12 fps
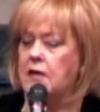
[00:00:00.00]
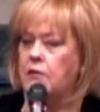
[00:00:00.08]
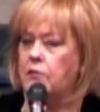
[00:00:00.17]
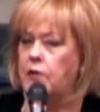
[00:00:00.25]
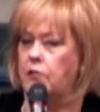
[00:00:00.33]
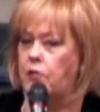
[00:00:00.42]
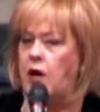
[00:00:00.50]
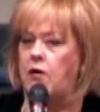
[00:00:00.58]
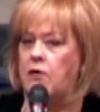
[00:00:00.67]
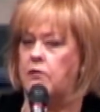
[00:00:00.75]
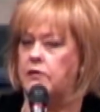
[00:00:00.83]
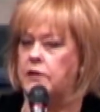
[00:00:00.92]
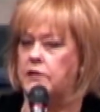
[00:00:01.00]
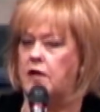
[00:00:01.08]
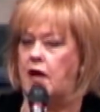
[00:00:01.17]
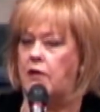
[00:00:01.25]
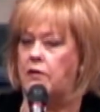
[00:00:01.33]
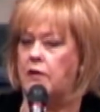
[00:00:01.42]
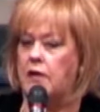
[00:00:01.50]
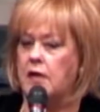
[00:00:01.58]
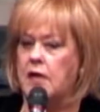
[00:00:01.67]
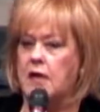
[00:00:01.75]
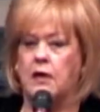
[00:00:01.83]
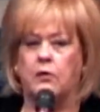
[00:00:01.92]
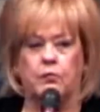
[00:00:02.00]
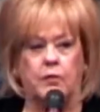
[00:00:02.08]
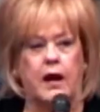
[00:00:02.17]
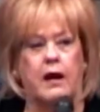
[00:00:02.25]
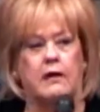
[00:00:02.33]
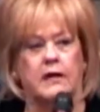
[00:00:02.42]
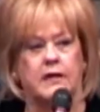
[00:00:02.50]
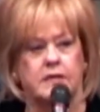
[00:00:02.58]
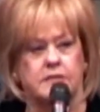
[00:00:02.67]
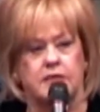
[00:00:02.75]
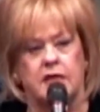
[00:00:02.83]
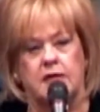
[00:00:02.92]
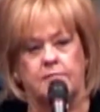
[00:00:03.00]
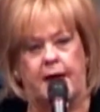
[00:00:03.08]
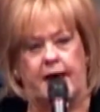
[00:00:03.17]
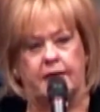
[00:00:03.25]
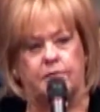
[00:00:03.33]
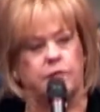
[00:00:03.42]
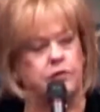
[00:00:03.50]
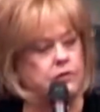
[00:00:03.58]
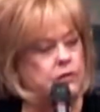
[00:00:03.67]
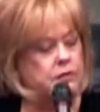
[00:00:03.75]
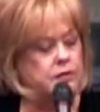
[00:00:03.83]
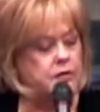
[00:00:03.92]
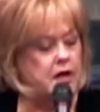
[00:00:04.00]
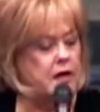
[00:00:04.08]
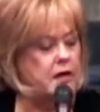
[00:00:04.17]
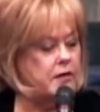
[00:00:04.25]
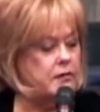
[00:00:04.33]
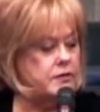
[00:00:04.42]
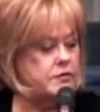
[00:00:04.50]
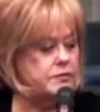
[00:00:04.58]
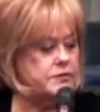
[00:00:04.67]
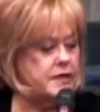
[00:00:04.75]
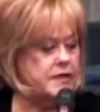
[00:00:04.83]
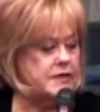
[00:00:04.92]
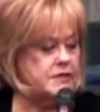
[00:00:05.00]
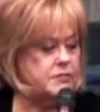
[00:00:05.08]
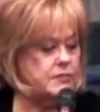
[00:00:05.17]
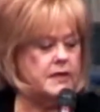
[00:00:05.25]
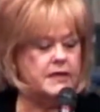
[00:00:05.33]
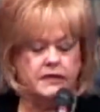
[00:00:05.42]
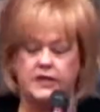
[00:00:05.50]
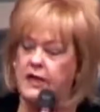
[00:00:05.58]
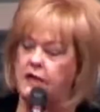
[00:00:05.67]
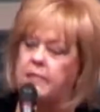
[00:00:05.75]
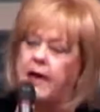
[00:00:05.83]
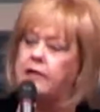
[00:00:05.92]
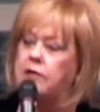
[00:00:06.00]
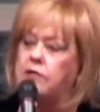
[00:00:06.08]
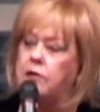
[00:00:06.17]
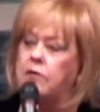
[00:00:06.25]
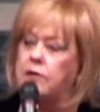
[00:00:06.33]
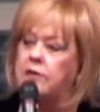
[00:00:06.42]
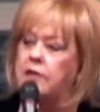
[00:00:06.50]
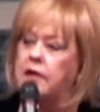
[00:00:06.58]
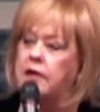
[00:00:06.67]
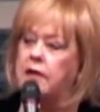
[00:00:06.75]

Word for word: We walk, we talk. Rarely does anybody, when you're young or in your teens, really think about eternity.